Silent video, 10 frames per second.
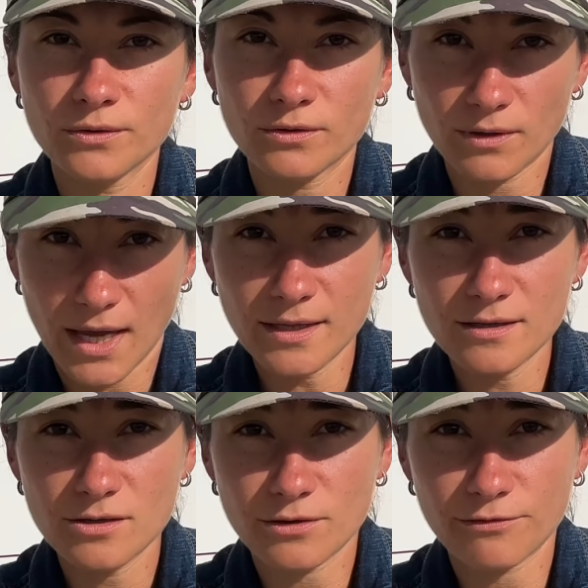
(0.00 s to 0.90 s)
to
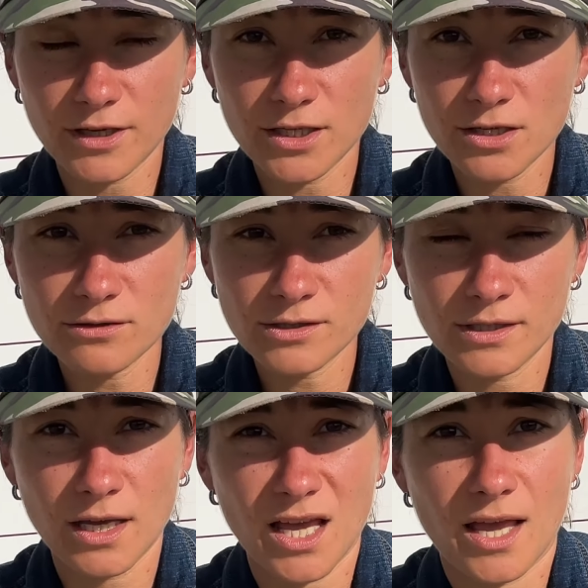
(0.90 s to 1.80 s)
edit your videos
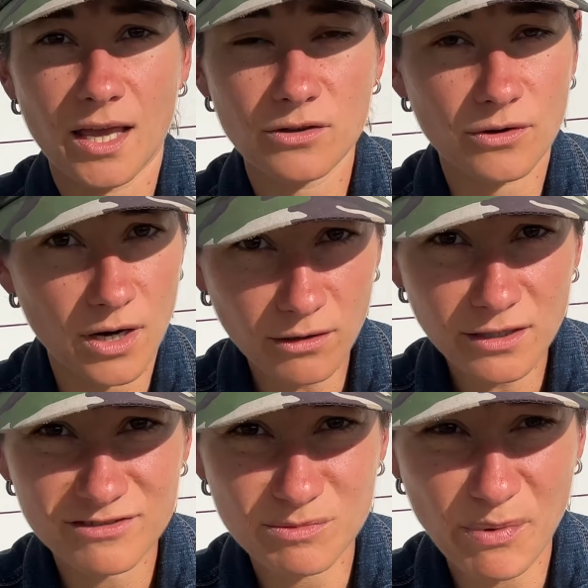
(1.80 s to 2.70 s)
and you're out
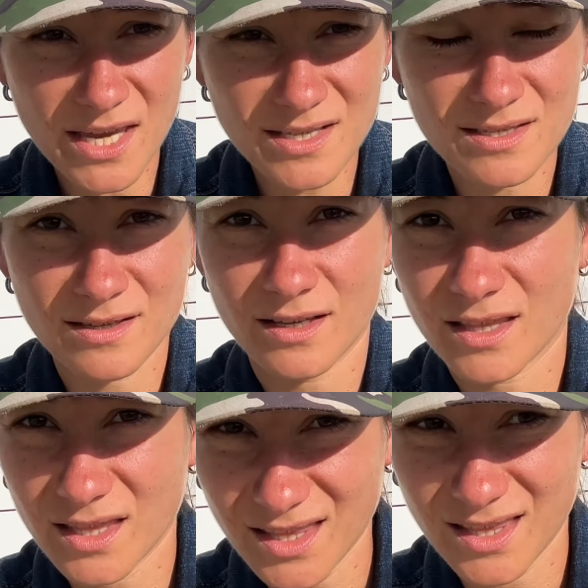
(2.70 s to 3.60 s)
of space,
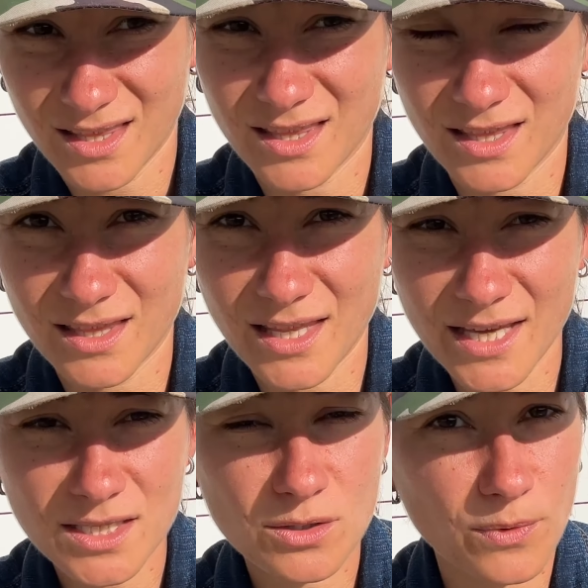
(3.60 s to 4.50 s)

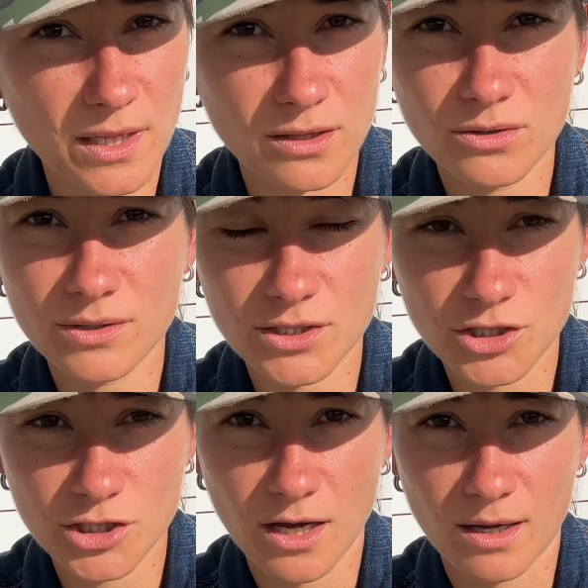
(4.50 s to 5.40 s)
this will do the
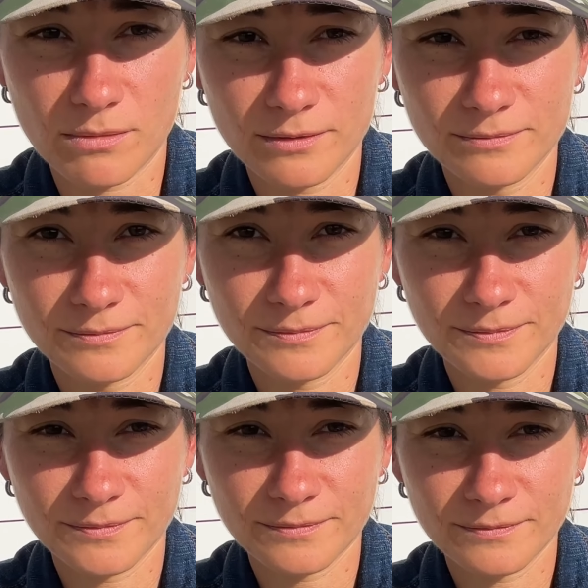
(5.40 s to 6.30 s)
job.
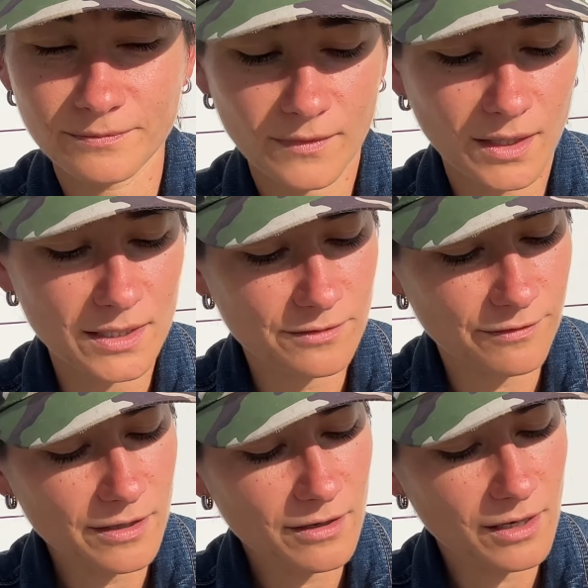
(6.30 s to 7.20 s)
It's
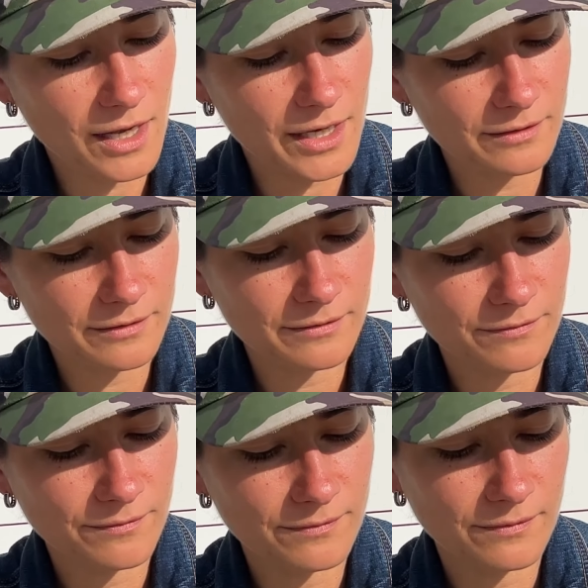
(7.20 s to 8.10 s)
feather light,
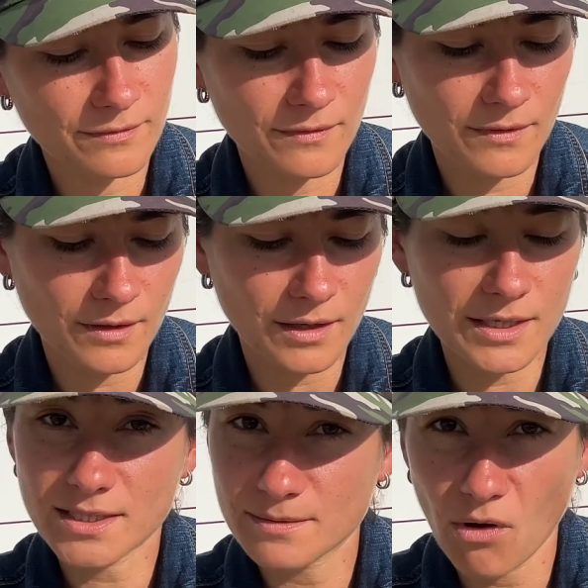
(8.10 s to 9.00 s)

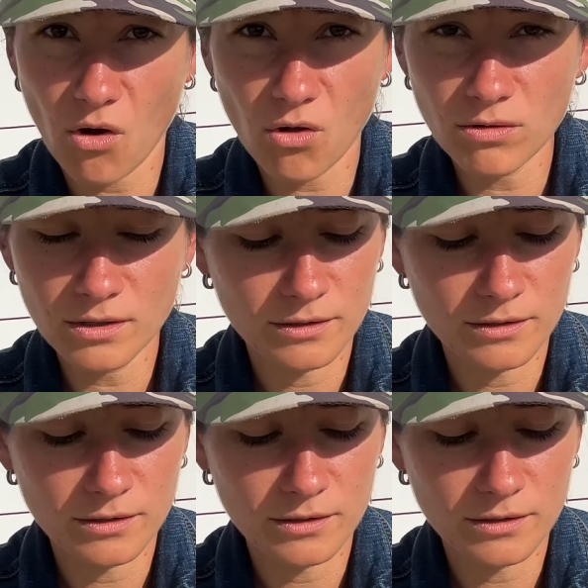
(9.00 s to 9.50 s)
it's small,